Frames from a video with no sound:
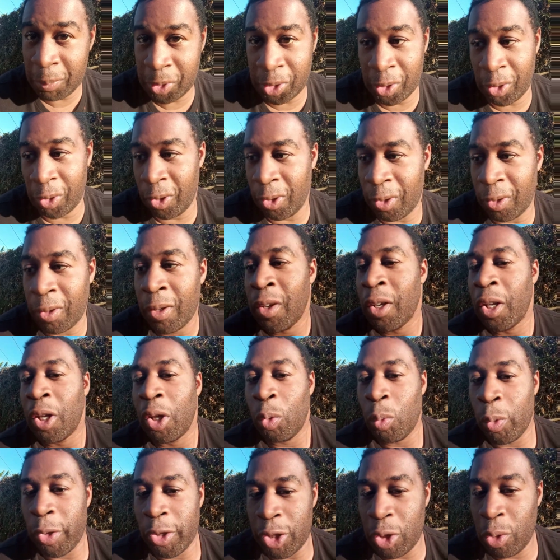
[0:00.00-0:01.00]
song.
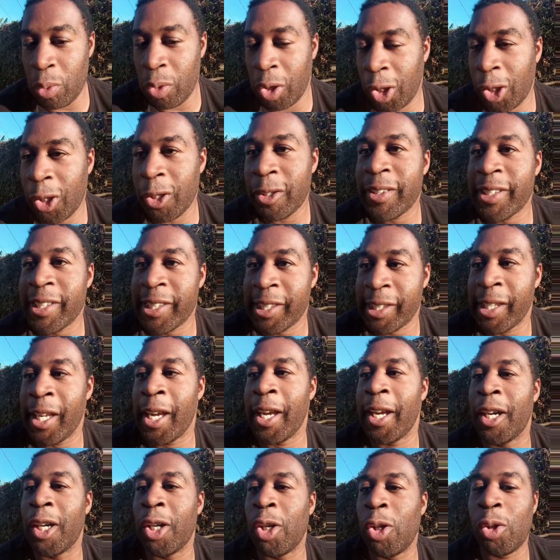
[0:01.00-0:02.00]
When you heard
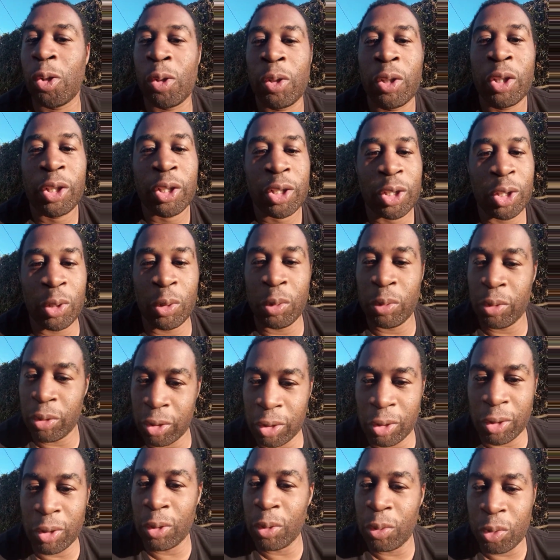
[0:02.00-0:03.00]
Cell, you
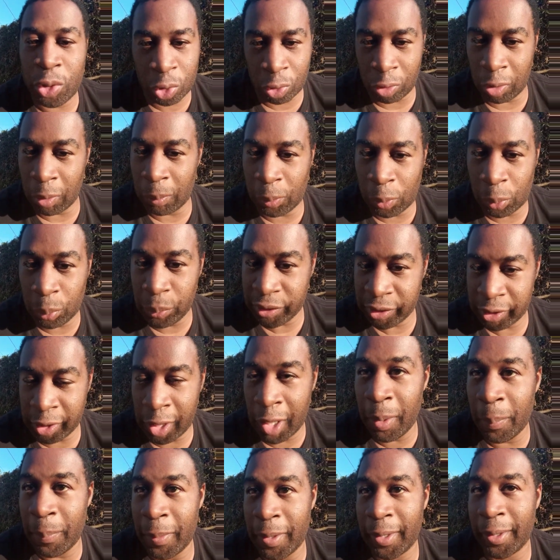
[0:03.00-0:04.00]
knew trouble was
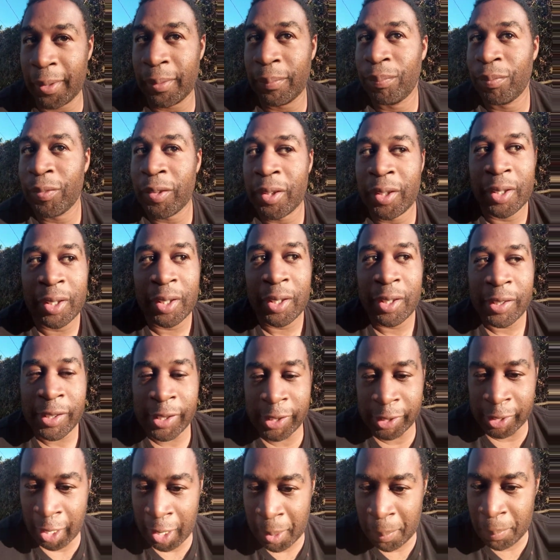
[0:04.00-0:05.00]
coming.
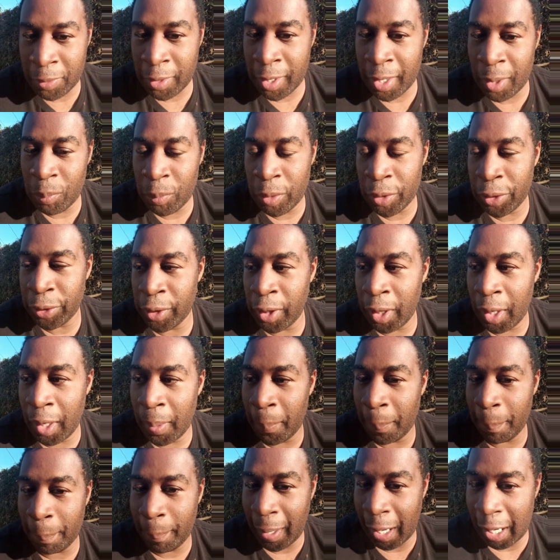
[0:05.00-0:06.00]
Same thing with
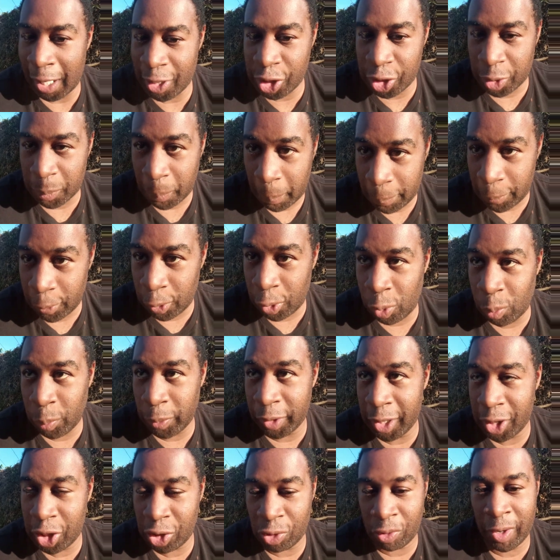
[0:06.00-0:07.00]
Majin Buu
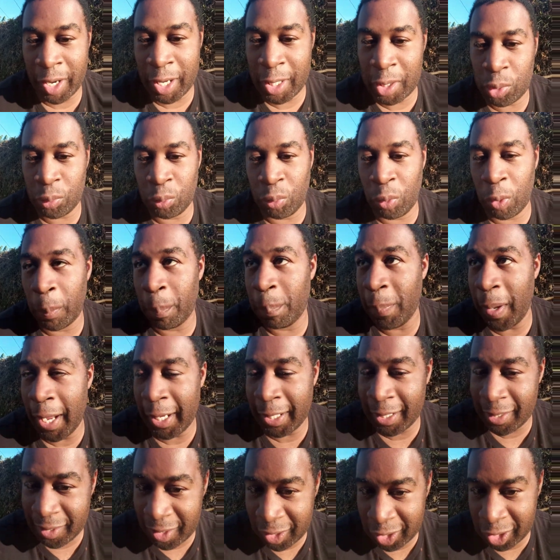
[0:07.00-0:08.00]
when he transformed
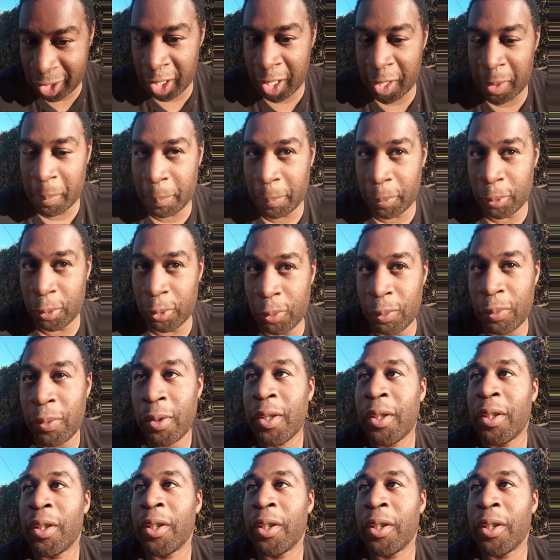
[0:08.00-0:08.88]
back into Kid Buu.